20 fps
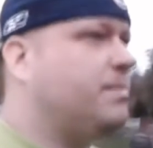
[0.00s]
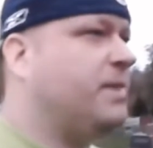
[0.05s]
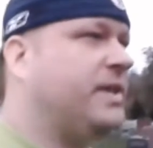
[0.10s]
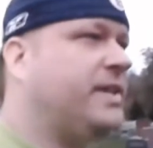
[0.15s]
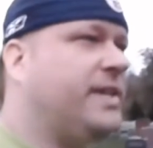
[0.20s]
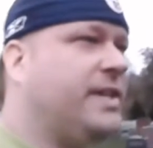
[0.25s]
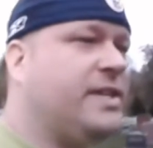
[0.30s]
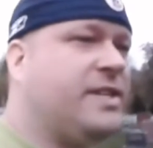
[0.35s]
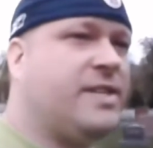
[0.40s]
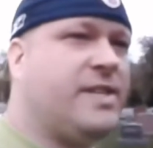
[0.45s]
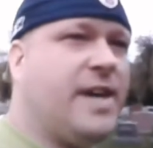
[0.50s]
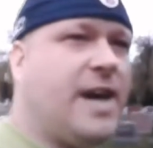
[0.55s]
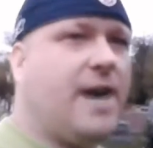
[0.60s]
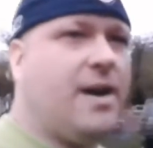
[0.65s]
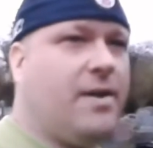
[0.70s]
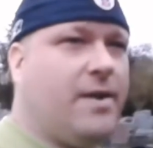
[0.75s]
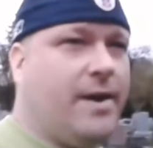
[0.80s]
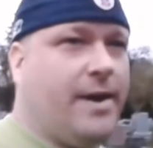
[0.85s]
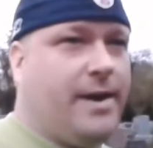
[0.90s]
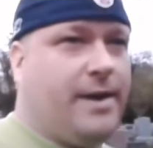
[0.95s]
But this
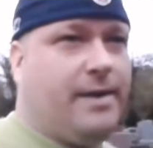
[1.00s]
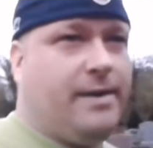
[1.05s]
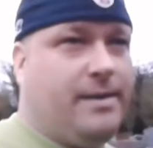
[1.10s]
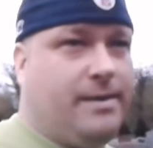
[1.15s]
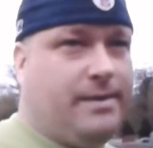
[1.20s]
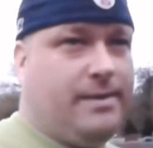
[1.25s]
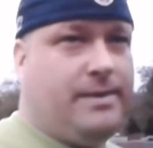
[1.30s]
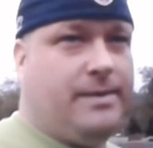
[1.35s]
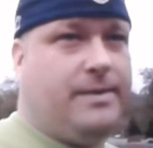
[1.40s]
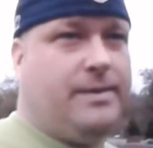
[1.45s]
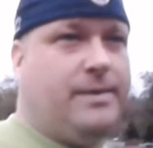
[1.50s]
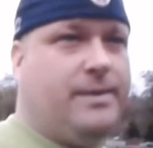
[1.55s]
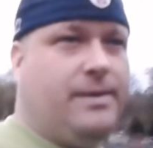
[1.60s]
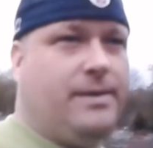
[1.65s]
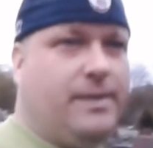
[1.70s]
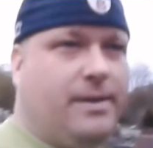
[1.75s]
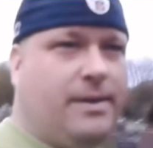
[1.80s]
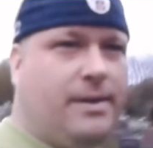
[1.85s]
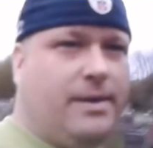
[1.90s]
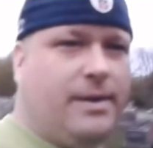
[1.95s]
Saturday,
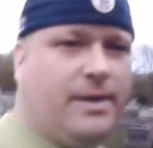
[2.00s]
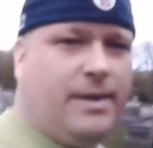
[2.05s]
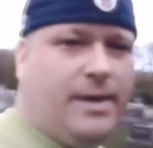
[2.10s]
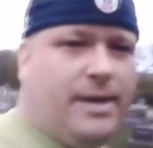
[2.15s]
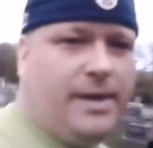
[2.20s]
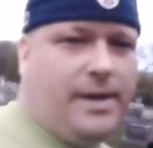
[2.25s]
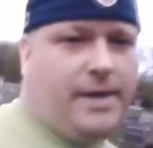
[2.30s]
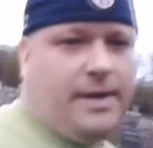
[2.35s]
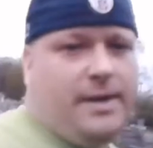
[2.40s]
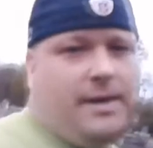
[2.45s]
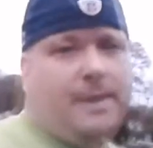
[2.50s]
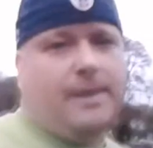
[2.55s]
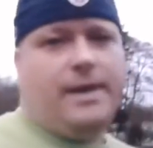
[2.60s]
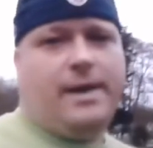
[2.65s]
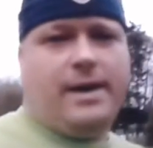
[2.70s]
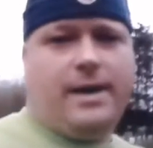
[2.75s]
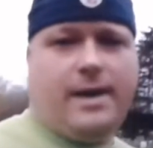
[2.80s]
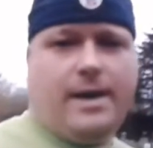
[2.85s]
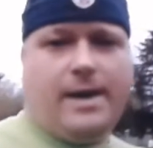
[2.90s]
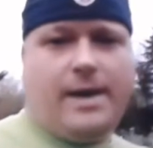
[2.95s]

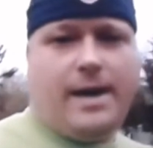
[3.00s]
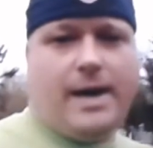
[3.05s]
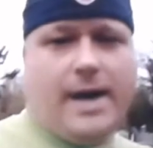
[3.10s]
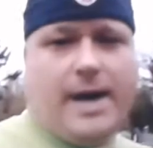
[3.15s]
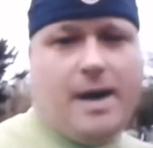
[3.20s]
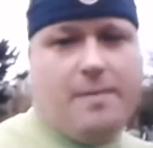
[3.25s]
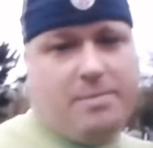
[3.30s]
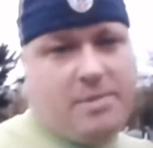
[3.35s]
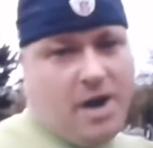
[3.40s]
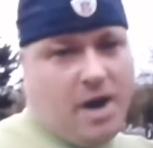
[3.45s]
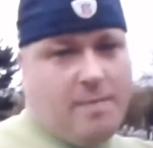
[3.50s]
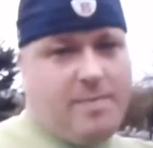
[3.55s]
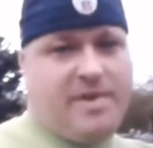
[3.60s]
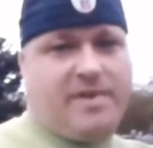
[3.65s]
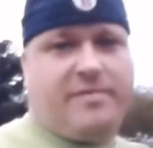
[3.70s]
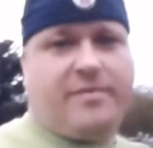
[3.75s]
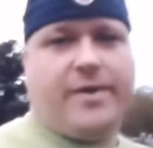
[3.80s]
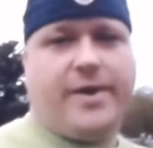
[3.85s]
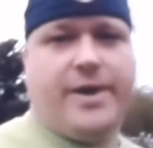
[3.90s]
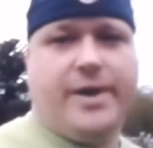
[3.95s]
I'm
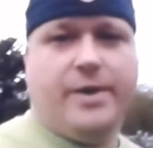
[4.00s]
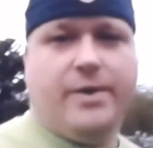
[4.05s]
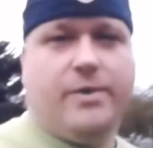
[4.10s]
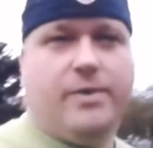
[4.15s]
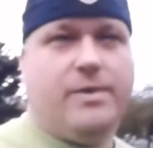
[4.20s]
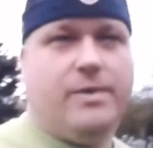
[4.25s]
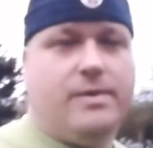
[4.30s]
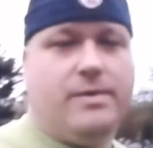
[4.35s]
coming for you.